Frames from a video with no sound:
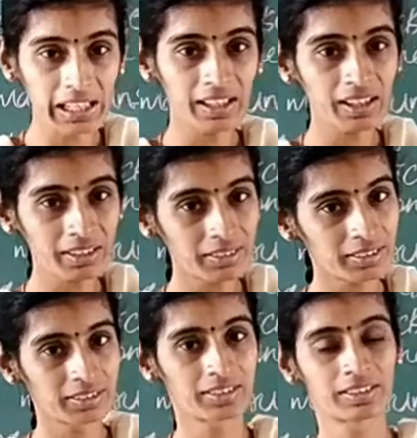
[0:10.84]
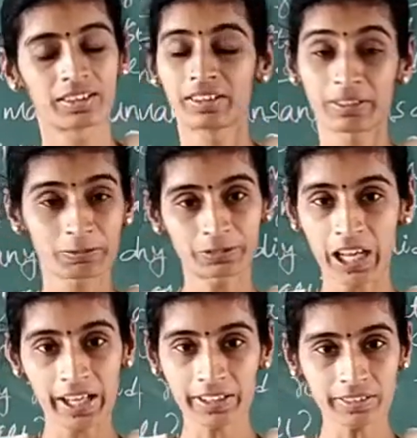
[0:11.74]
are?
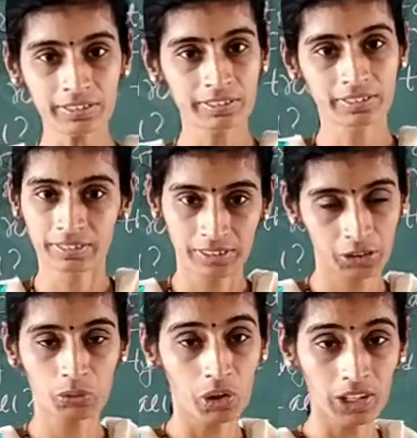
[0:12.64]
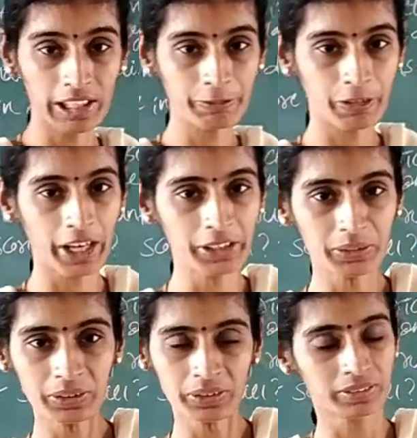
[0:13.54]
Fine? You all are
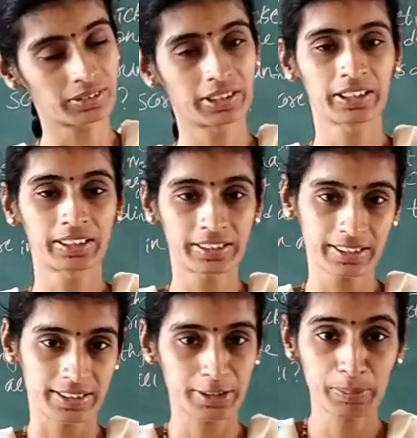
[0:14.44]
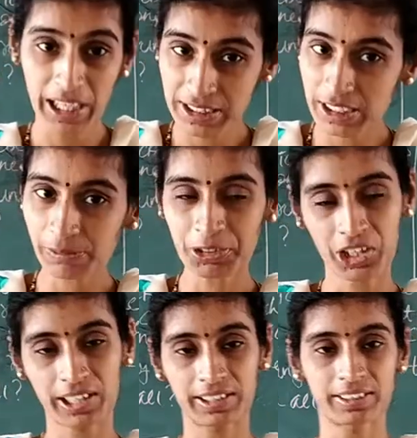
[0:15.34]
fine, no? Yes, myself
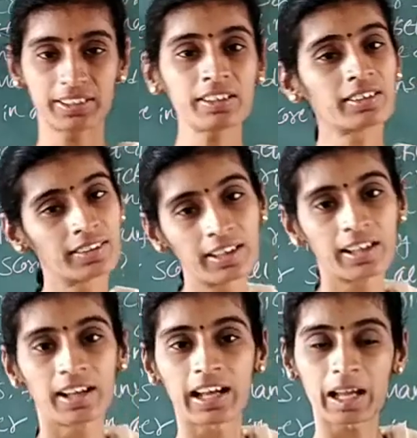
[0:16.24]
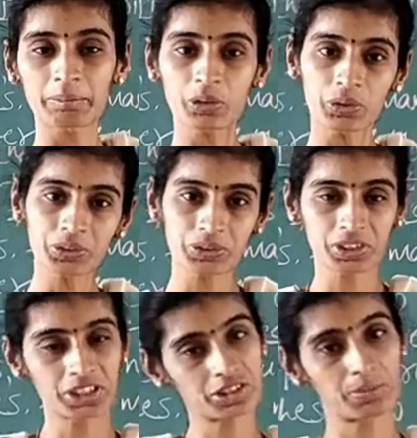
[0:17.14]
Shalini. I am going to
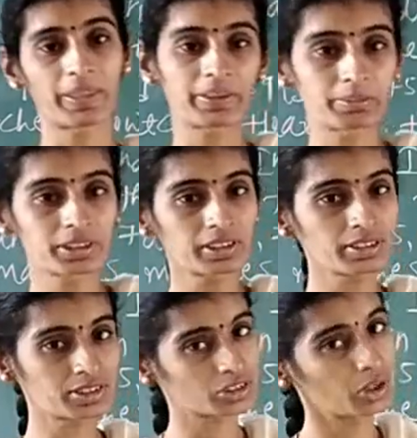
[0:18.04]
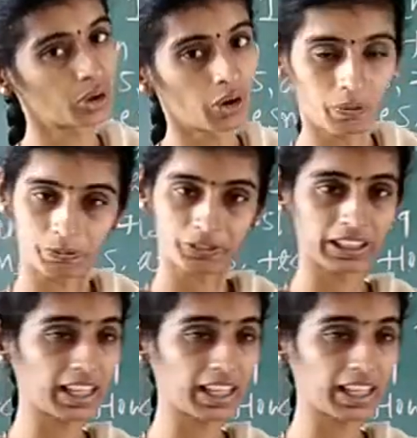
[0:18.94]
teach mathematics of